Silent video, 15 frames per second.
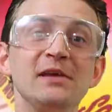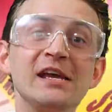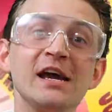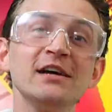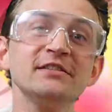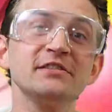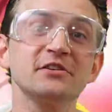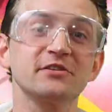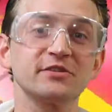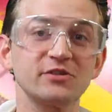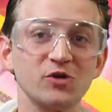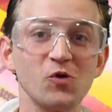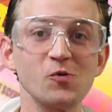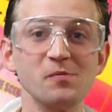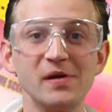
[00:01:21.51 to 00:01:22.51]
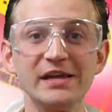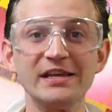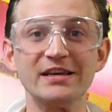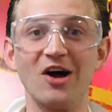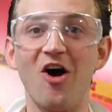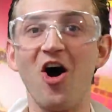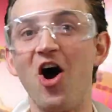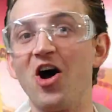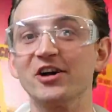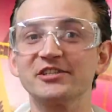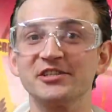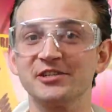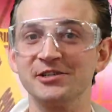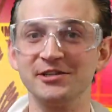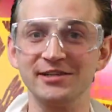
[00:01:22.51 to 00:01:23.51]
Because there's so many
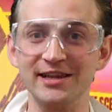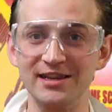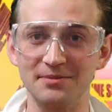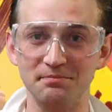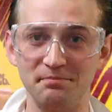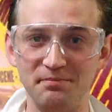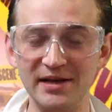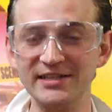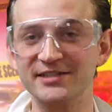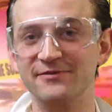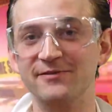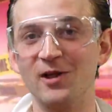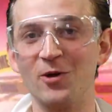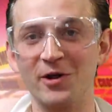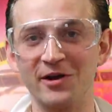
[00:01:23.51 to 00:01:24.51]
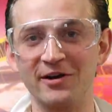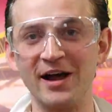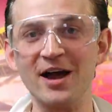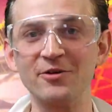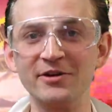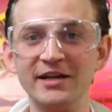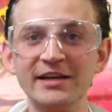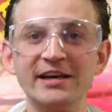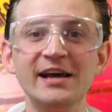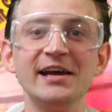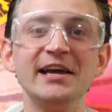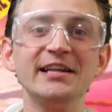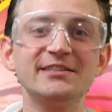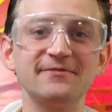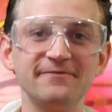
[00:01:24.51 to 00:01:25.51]
oxygen little bits floating around in it,
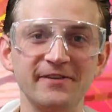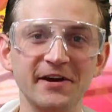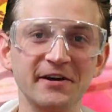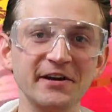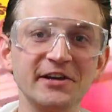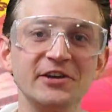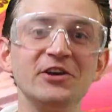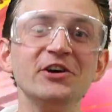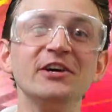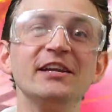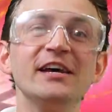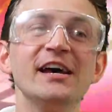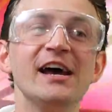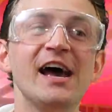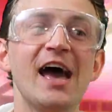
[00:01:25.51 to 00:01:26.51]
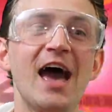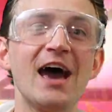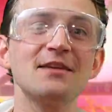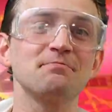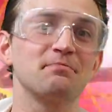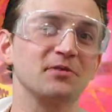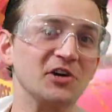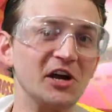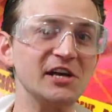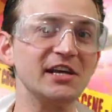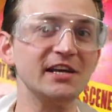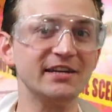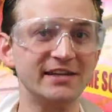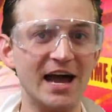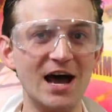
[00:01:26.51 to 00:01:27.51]
it's very good at
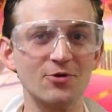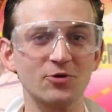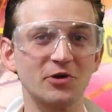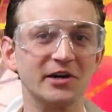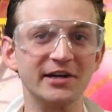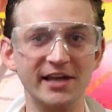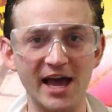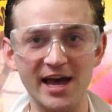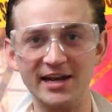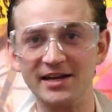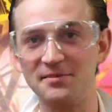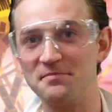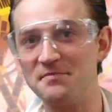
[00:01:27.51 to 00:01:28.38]
breaking down organic